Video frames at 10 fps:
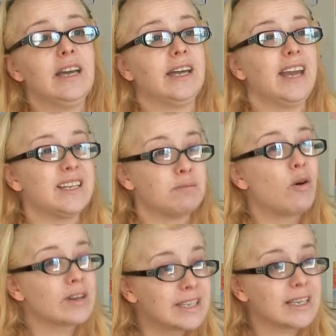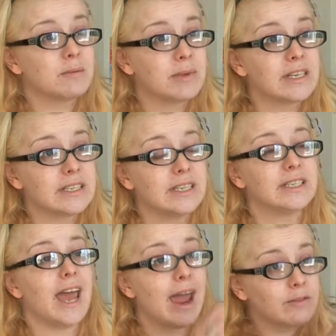and has more accessibility
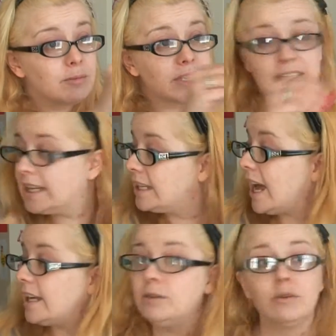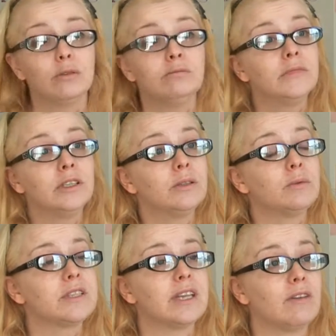to everybody in any room
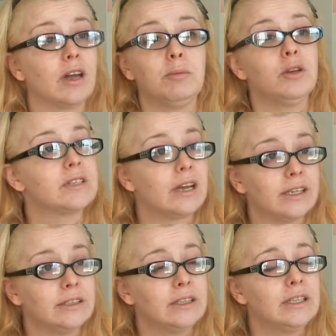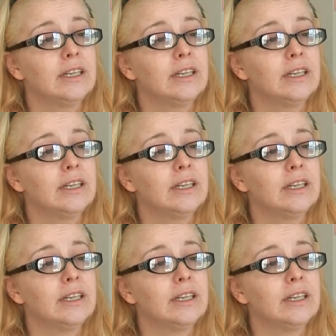once they've got a plug socket,